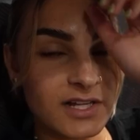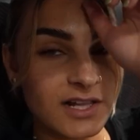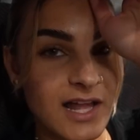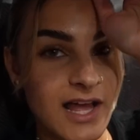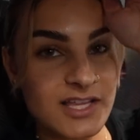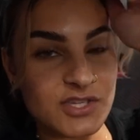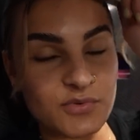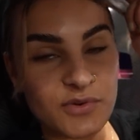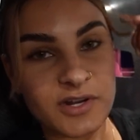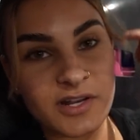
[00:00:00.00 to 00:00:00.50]

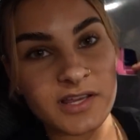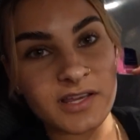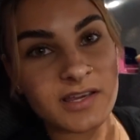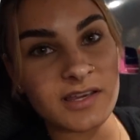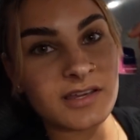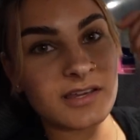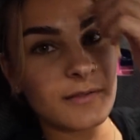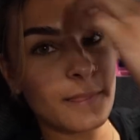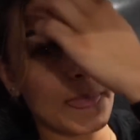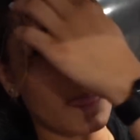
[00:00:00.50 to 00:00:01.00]
class running
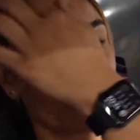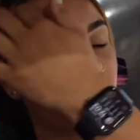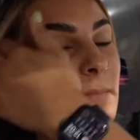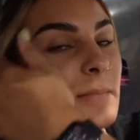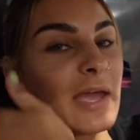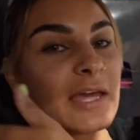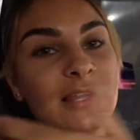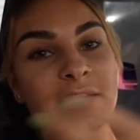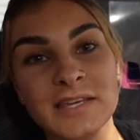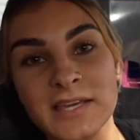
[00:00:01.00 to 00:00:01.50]
it,
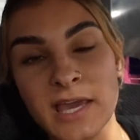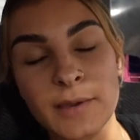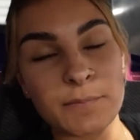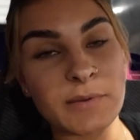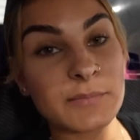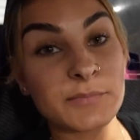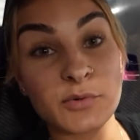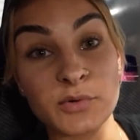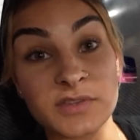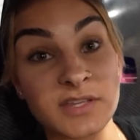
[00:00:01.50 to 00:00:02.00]
mainly
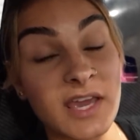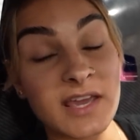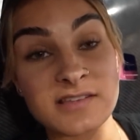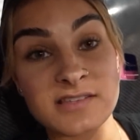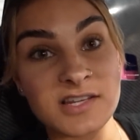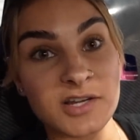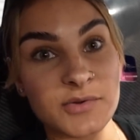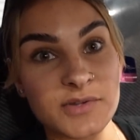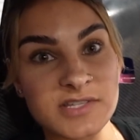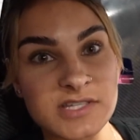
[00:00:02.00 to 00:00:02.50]
people with
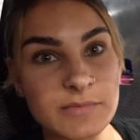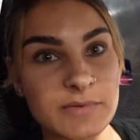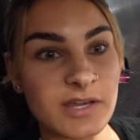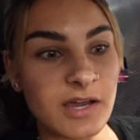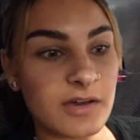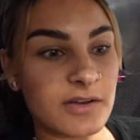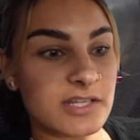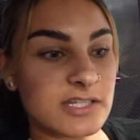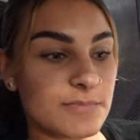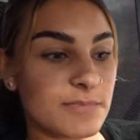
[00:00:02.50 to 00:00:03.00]
K-Series, to be
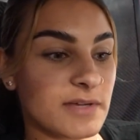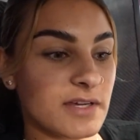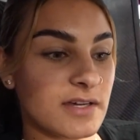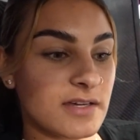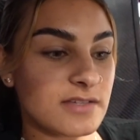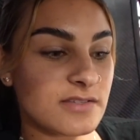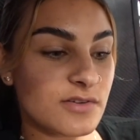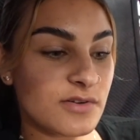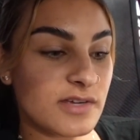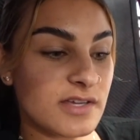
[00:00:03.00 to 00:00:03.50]
honest,
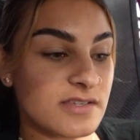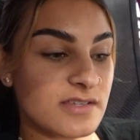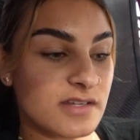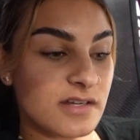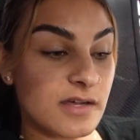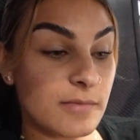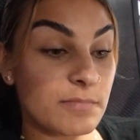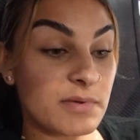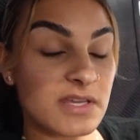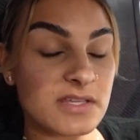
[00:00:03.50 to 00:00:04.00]
because there isn't
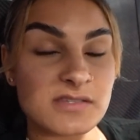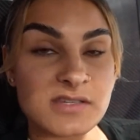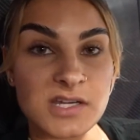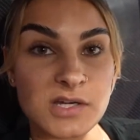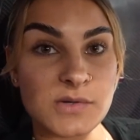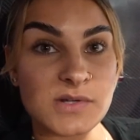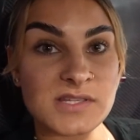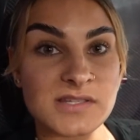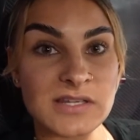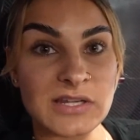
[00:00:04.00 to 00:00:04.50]
a
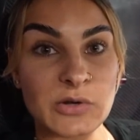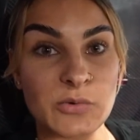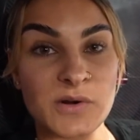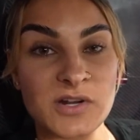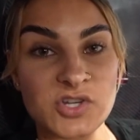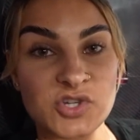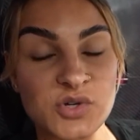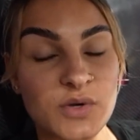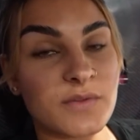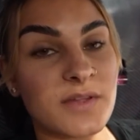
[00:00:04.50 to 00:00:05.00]
B-Series
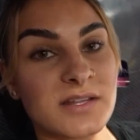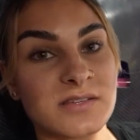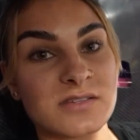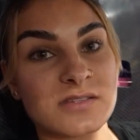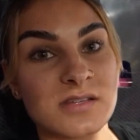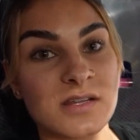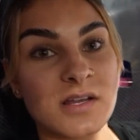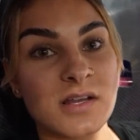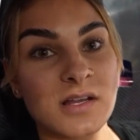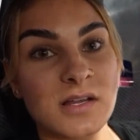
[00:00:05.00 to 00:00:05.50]
sequential
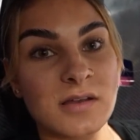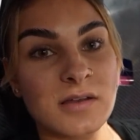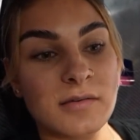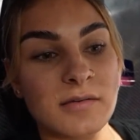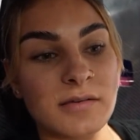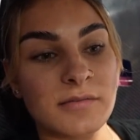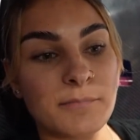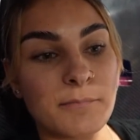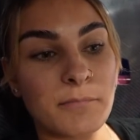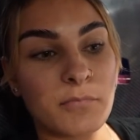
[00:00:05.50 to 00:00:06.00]
that's
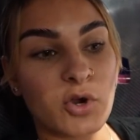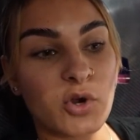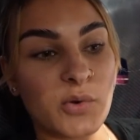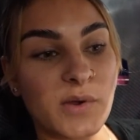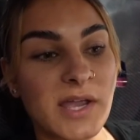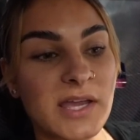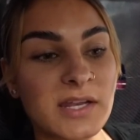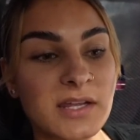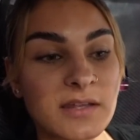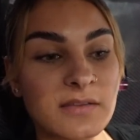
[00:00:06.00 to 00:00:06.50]

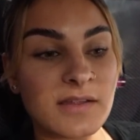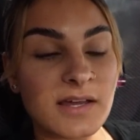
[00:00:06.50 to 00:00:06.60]
created